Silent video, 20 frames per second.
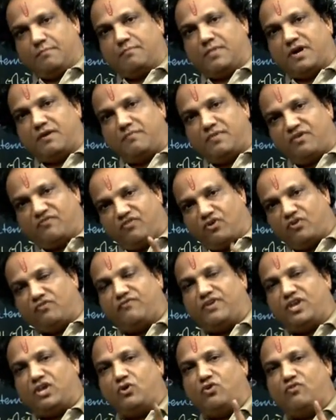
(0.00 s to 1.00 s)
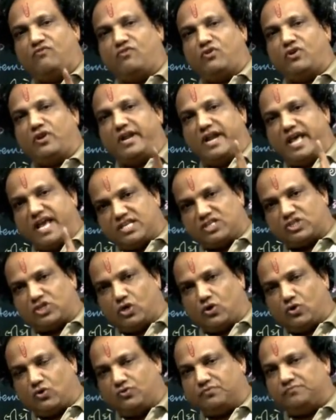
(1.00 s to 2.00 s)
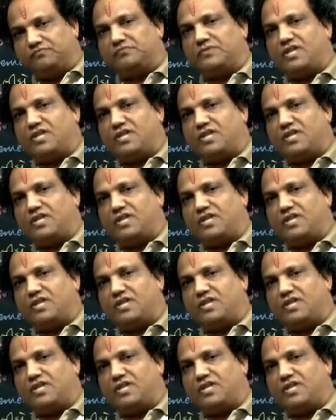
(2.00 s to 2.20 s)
But before we go for Lenz Law,